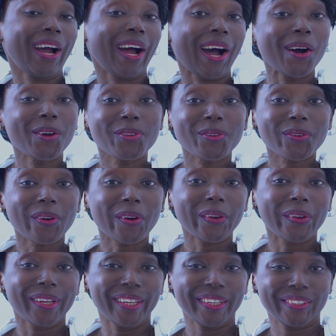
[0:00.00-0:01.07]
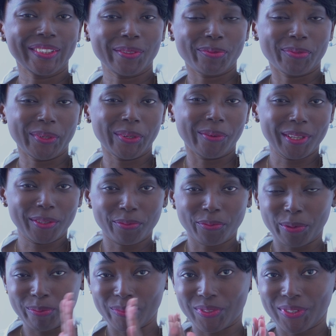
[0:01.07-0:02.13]
How to grow your LinkedIn followers
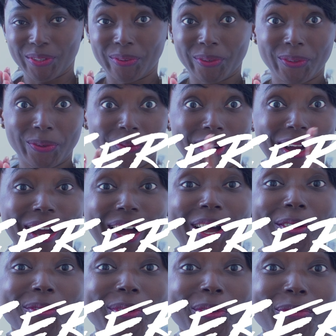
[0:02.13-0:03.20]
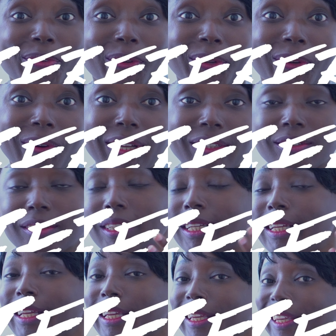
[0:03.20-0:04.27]
from 0 to 100 followers.
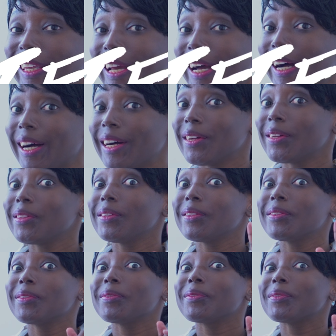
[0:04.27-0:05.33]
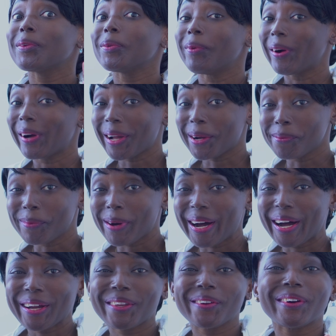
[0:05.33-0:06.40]
Yeah, welcome
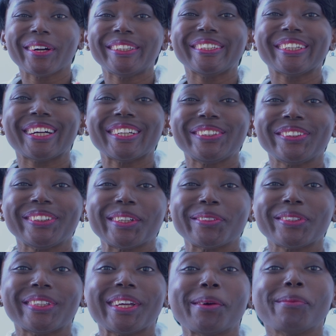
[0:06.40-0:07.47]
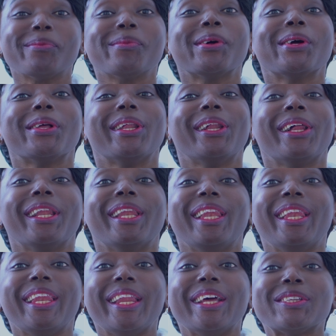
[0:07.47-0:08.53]
back. You're watching ACIERO Down.
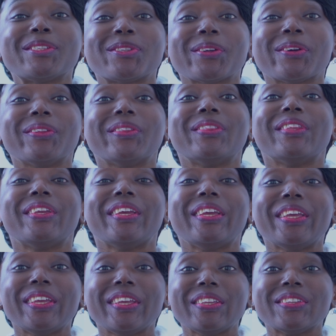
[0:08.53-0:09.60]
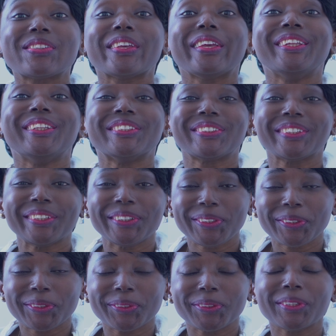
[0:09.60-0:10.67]
Lesson is in
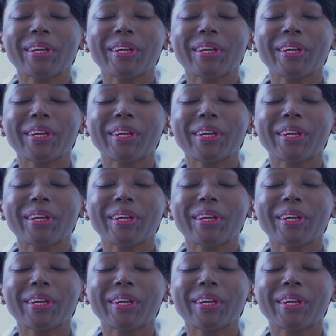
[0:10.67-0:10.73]
session.